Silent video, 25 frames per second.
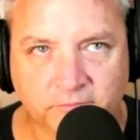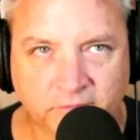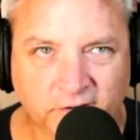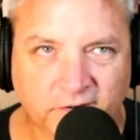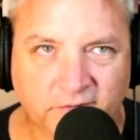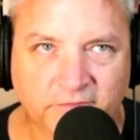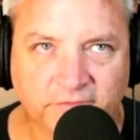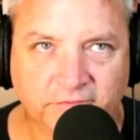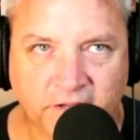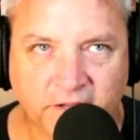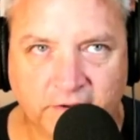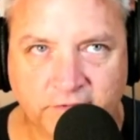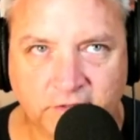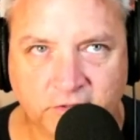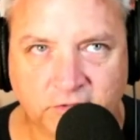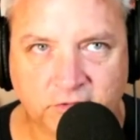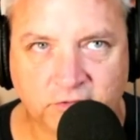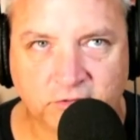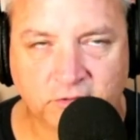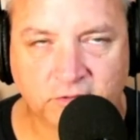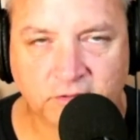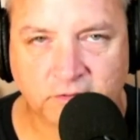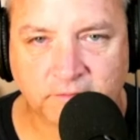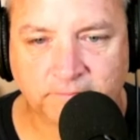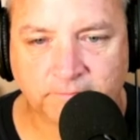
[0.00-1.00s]

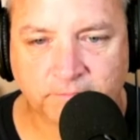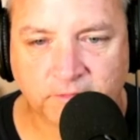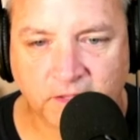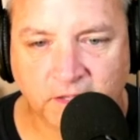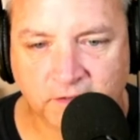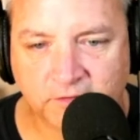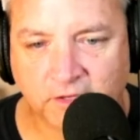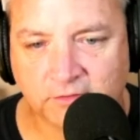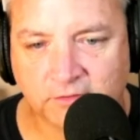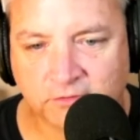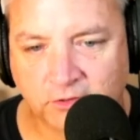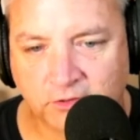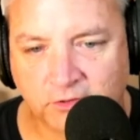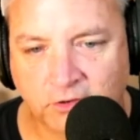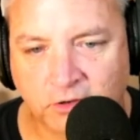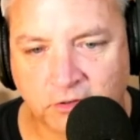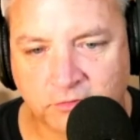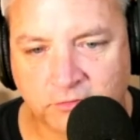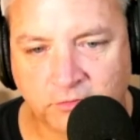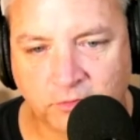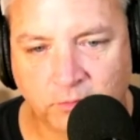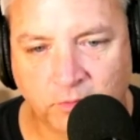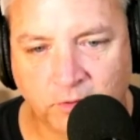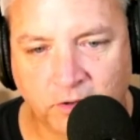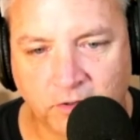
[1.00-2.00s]
5-ish, he takes the
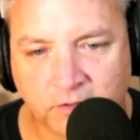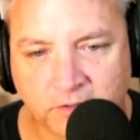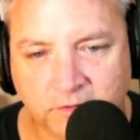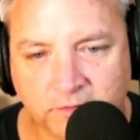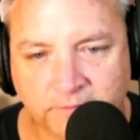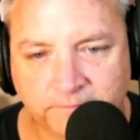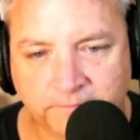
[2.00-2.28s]
dogs for a walk.